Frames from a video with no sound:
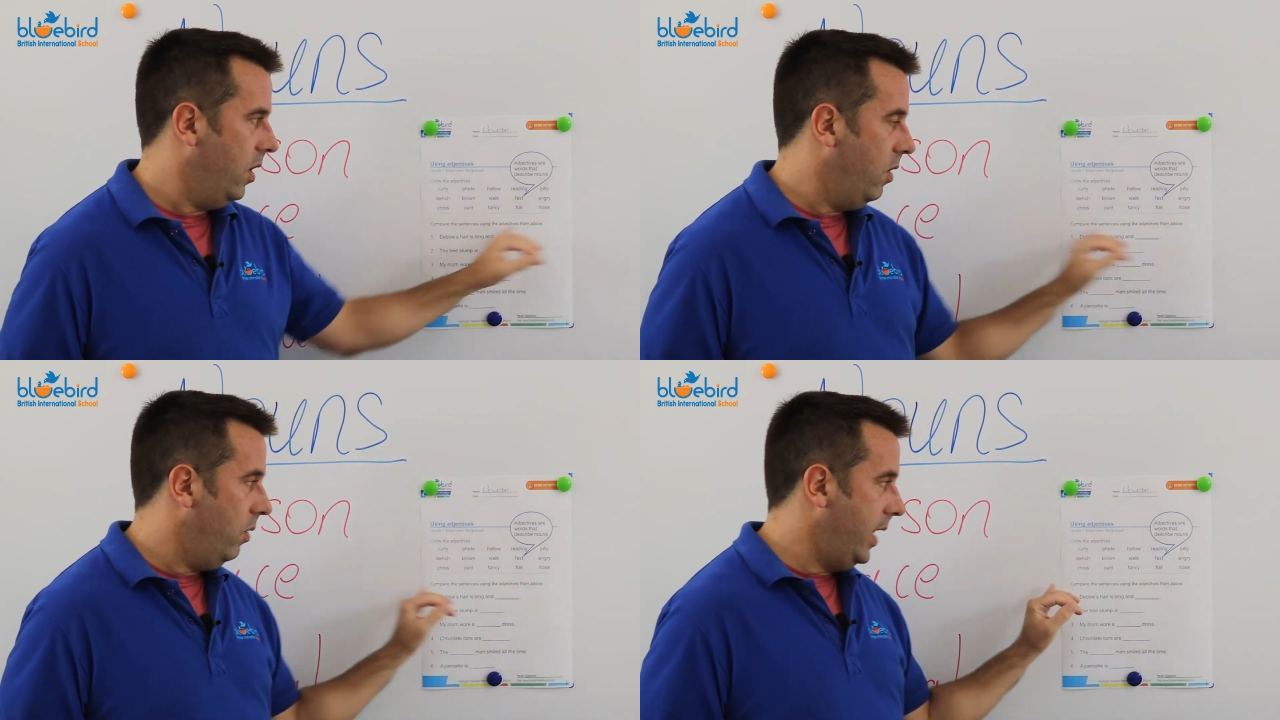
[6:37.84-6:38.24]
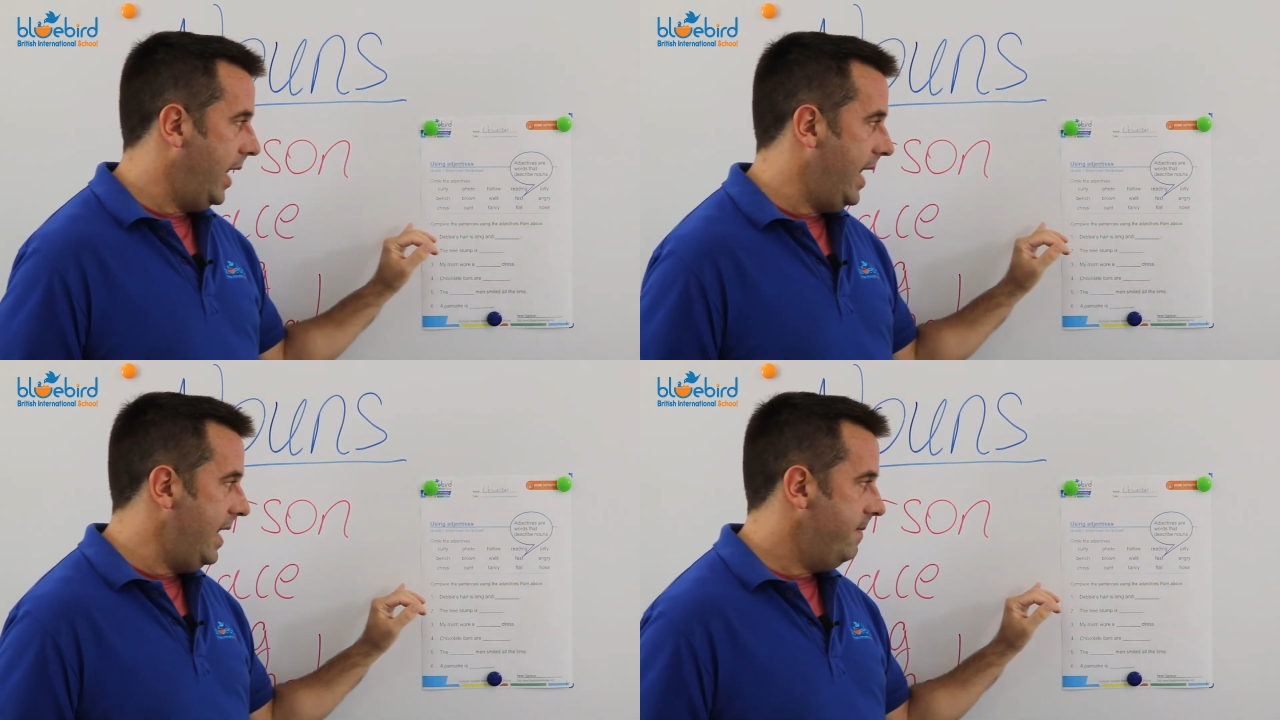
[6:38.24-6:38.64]

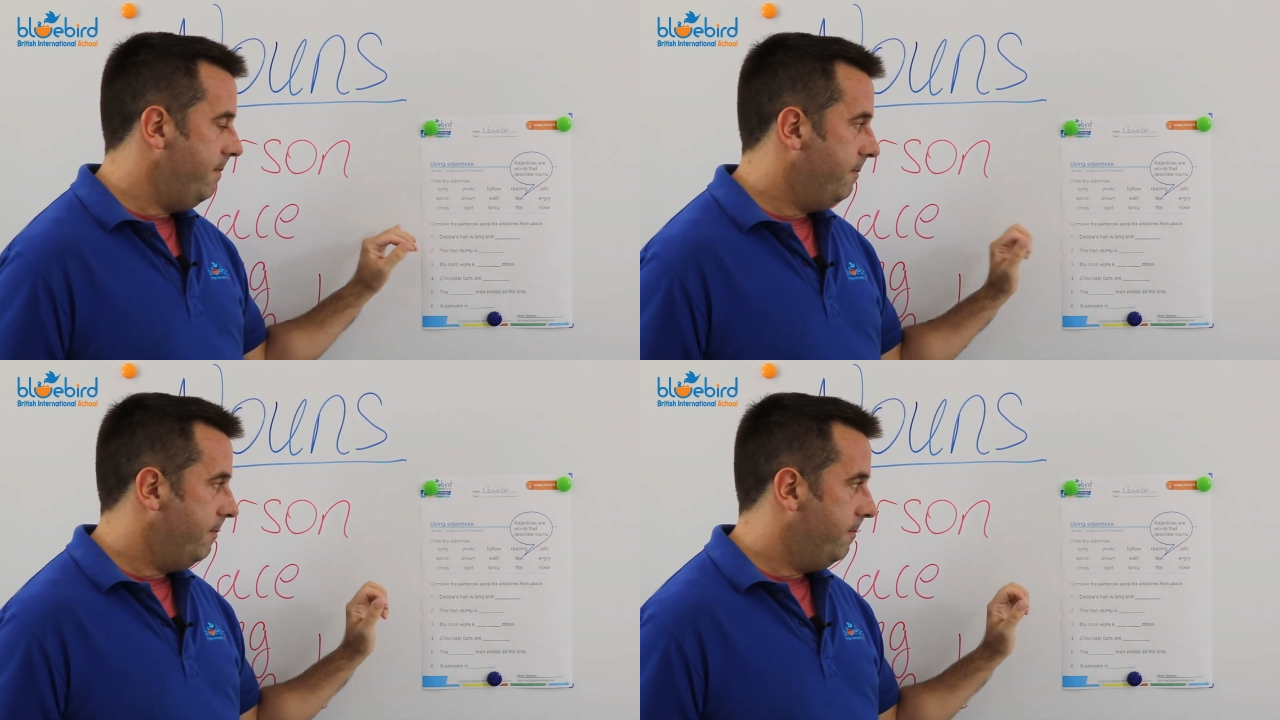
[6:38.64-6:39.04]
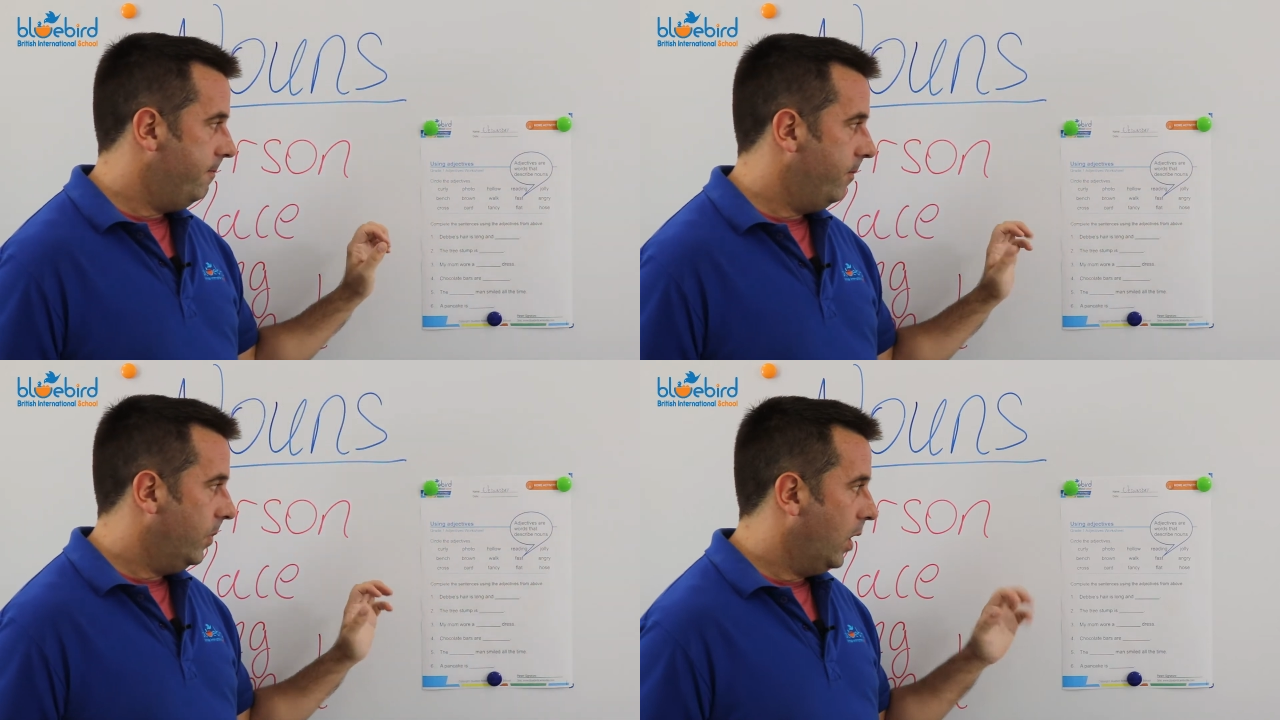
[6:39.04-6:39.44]
okay?
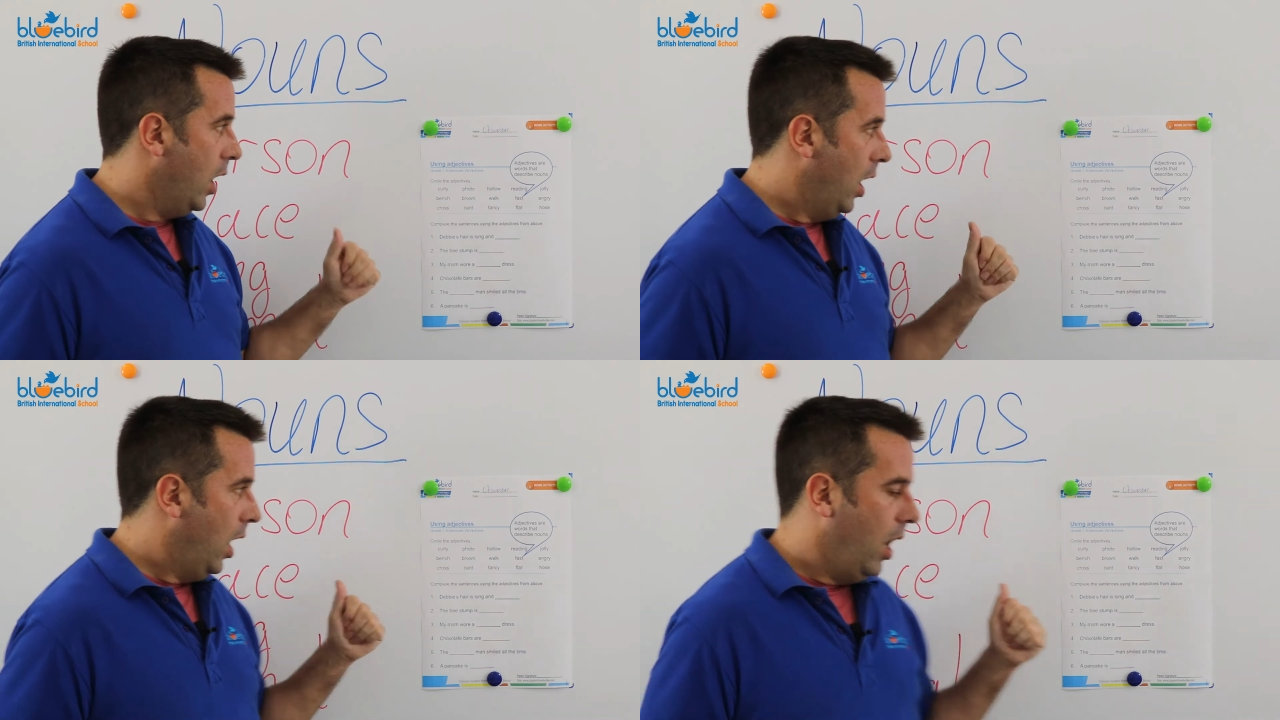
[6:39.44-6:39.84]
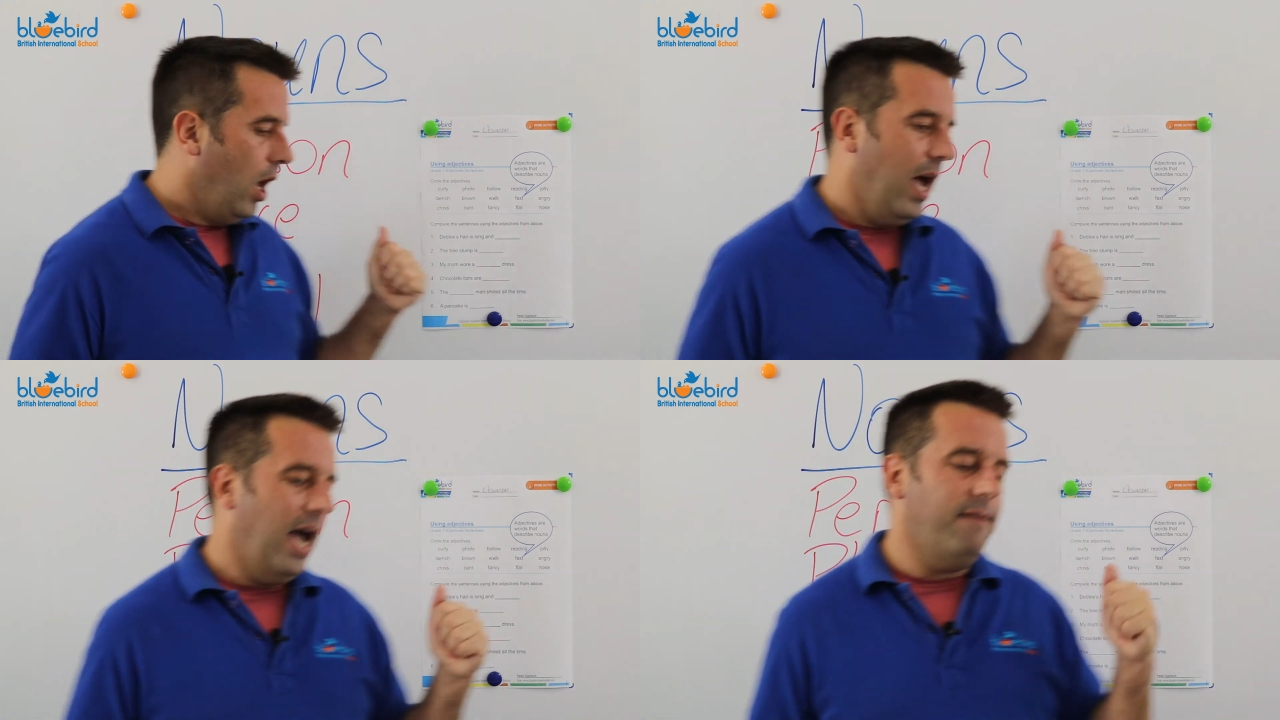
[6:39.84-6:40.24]

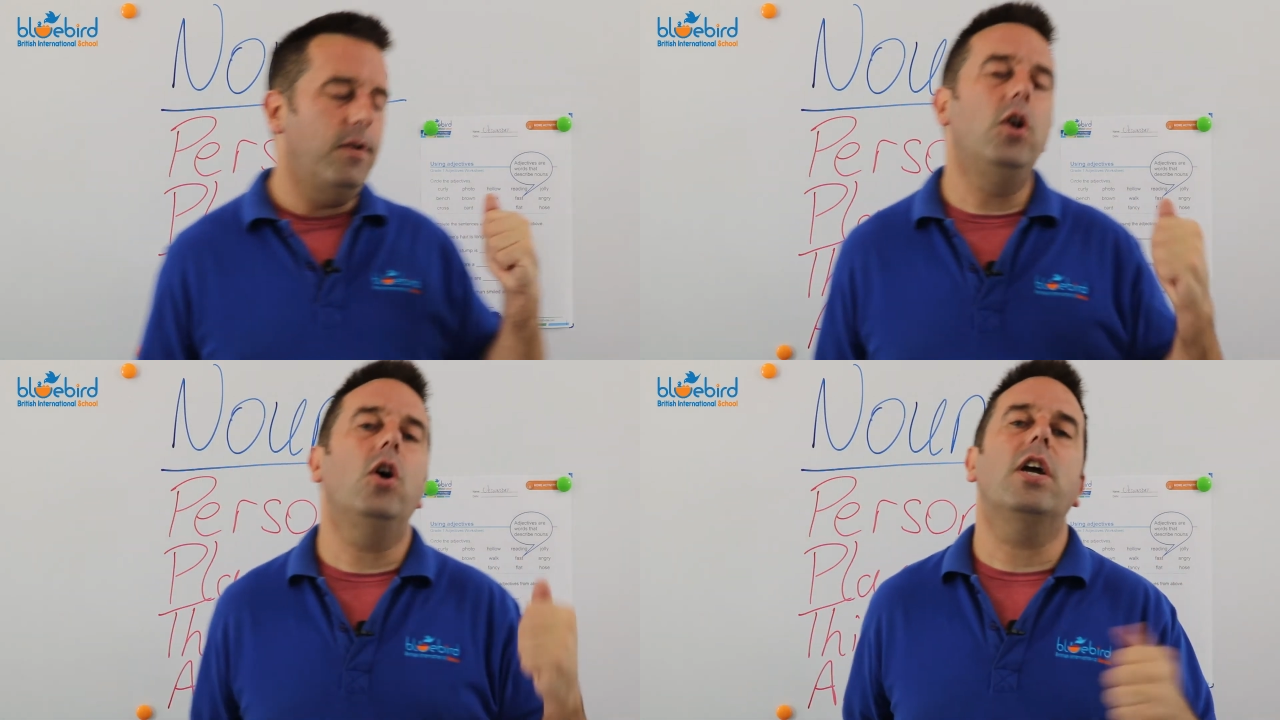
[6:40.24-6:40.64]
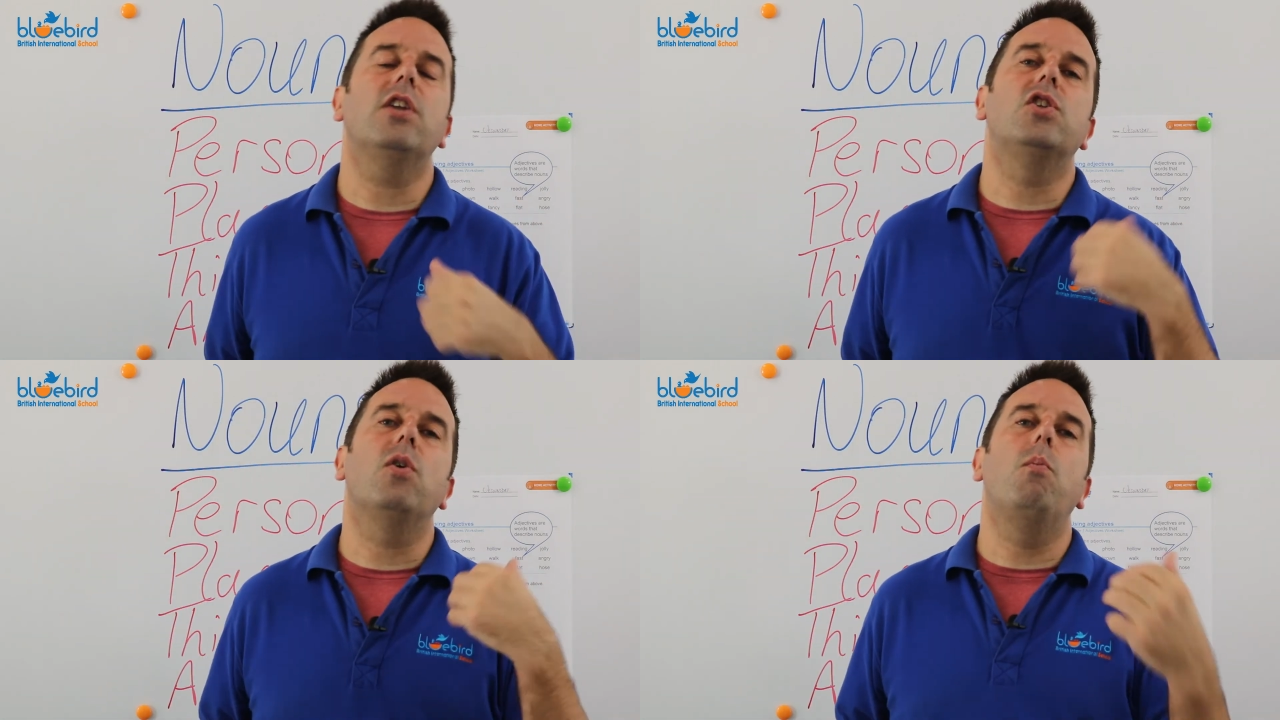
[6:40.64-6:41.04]
Have a look
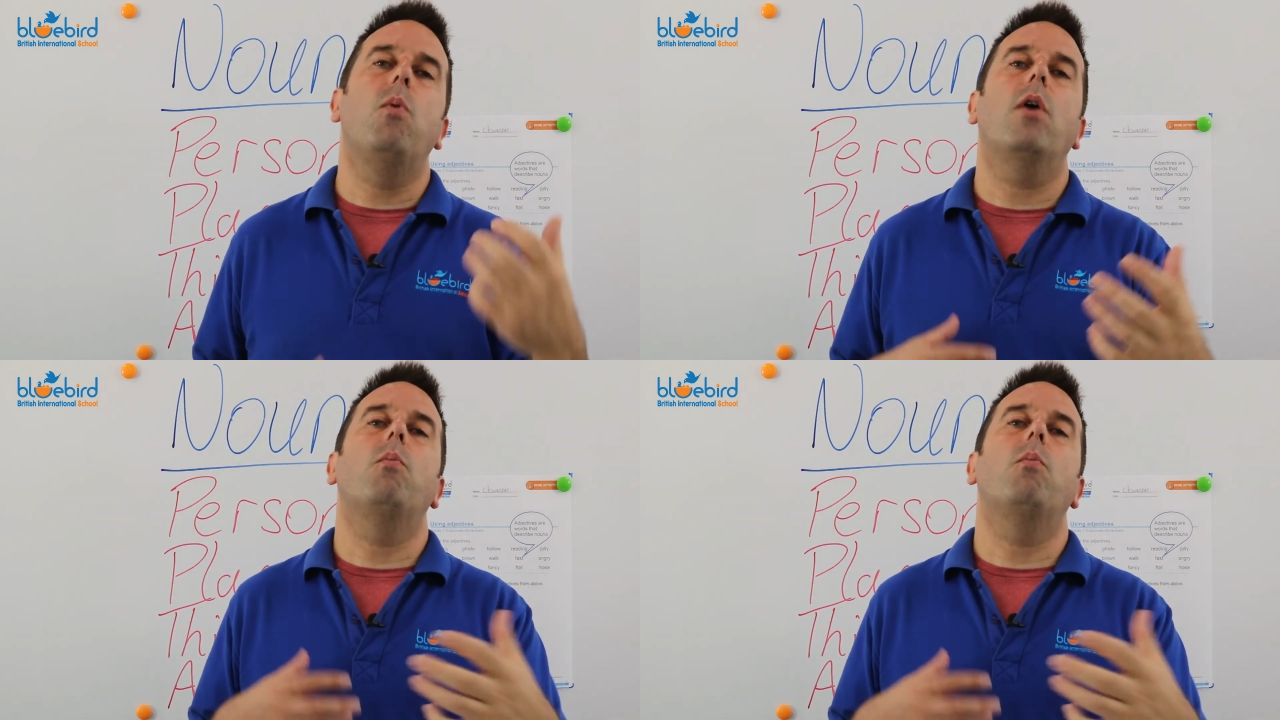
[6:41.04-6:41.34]
at some